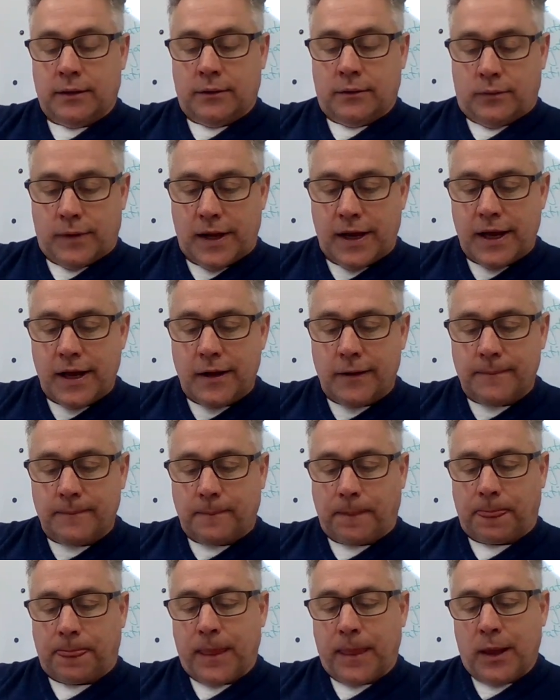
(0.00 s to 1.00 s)

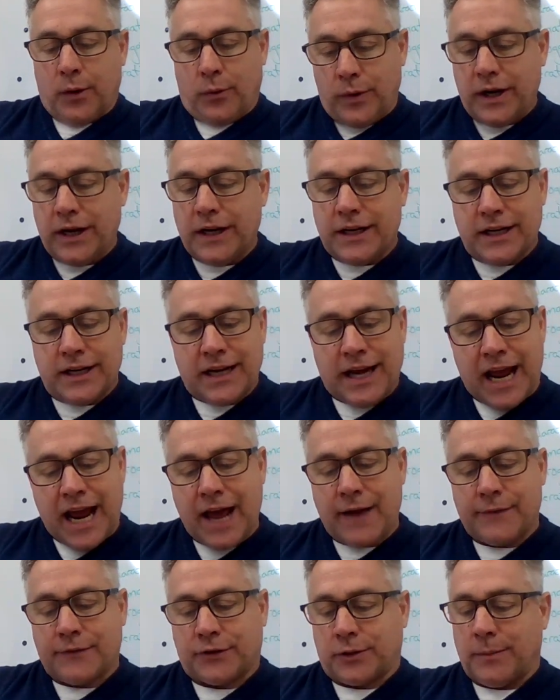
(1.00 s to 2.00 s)
Well, we didn't
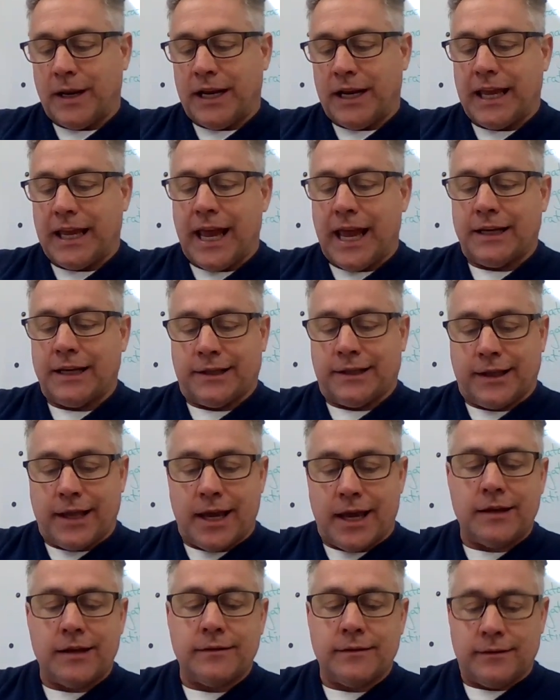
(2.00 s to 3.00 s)
have so many gates
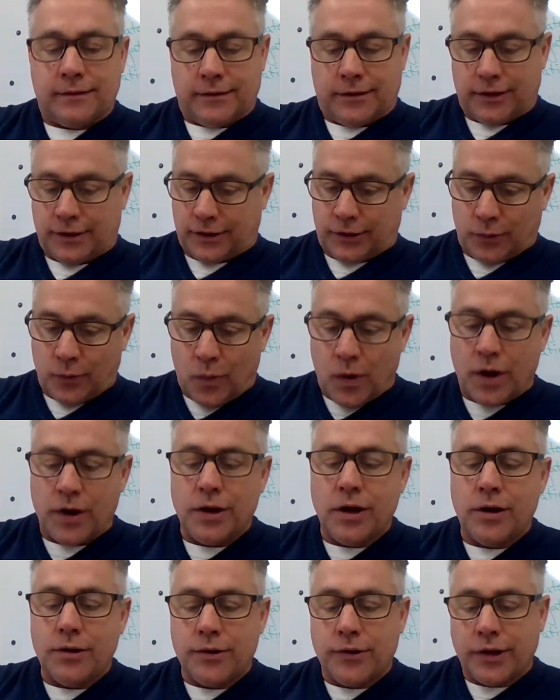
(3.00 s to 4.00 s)
then, just the one
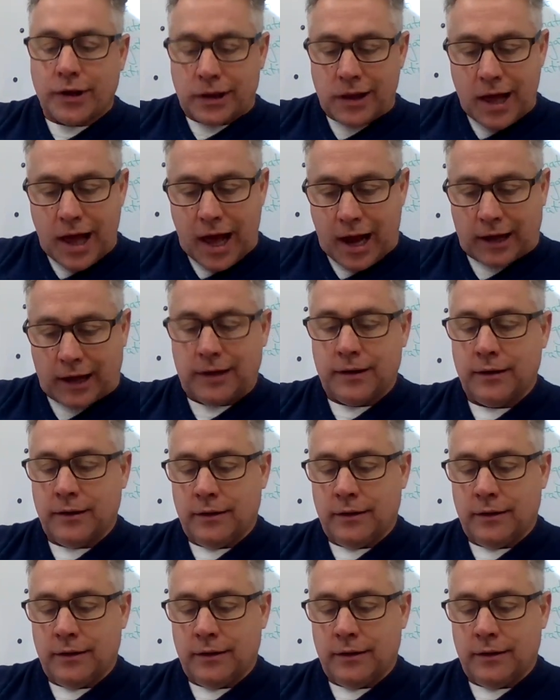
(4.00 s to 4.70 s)
under the clock.